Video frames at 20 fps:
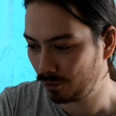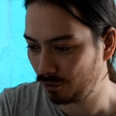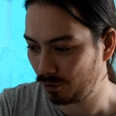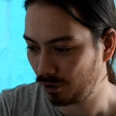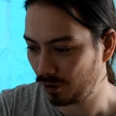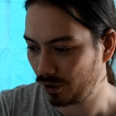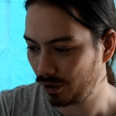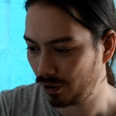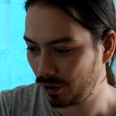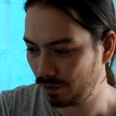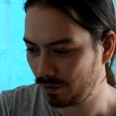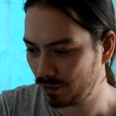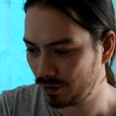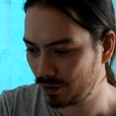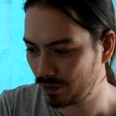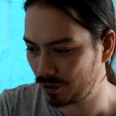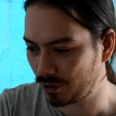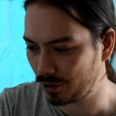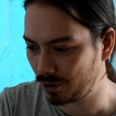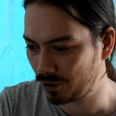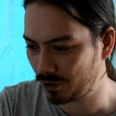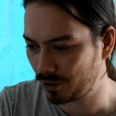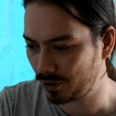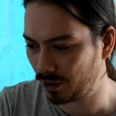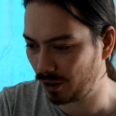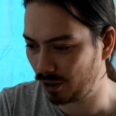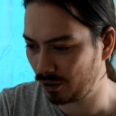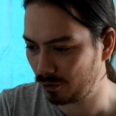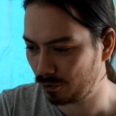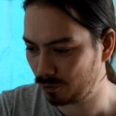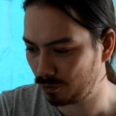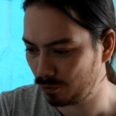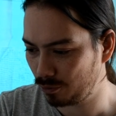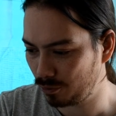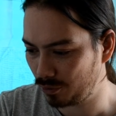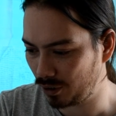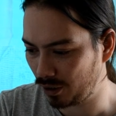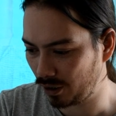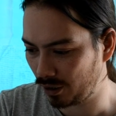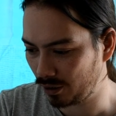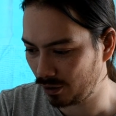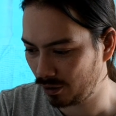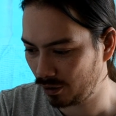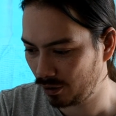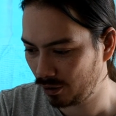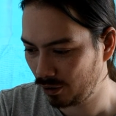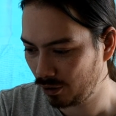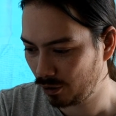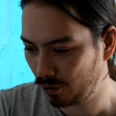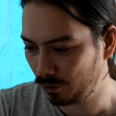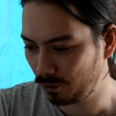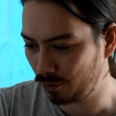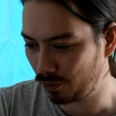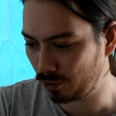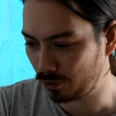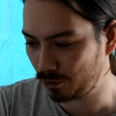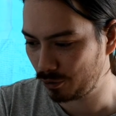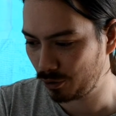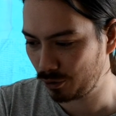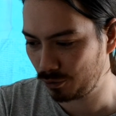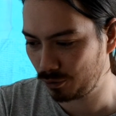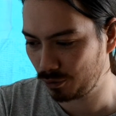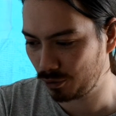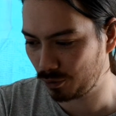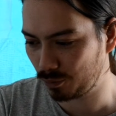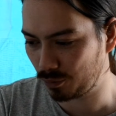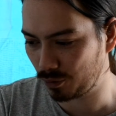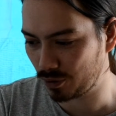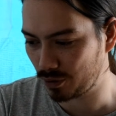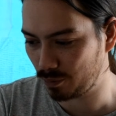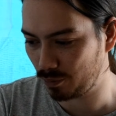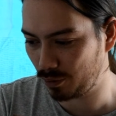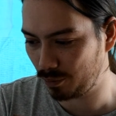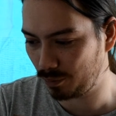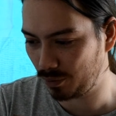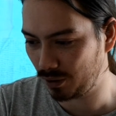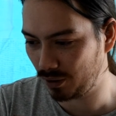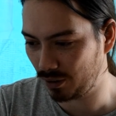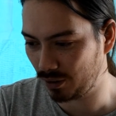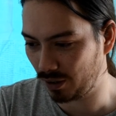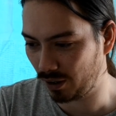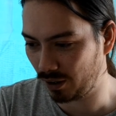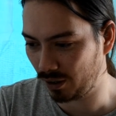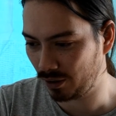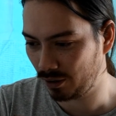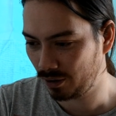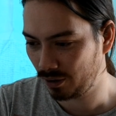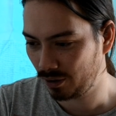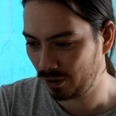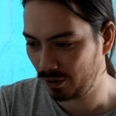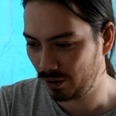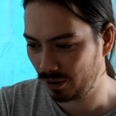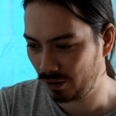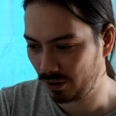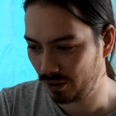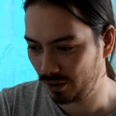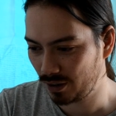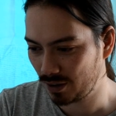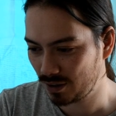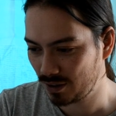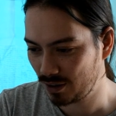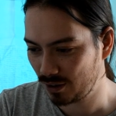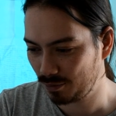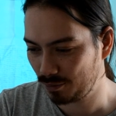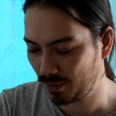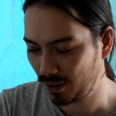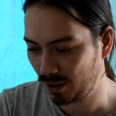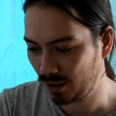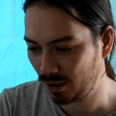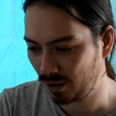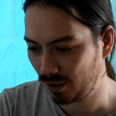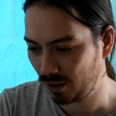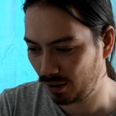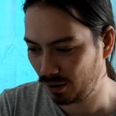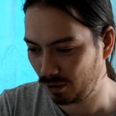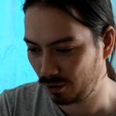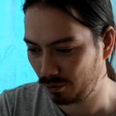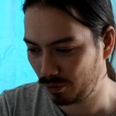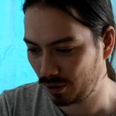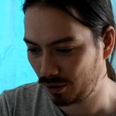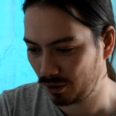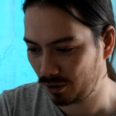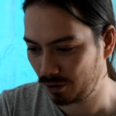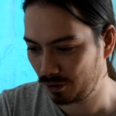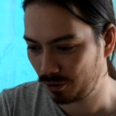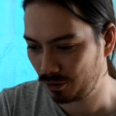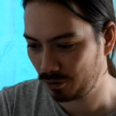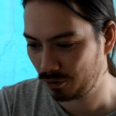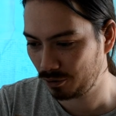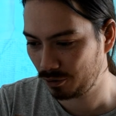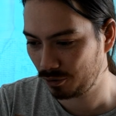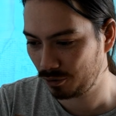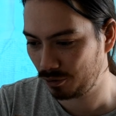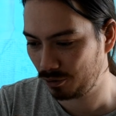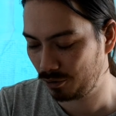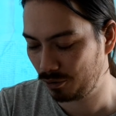For I haven't searched that room yet. Well, she couldn't possibly be in there. Elina Sama, where are you?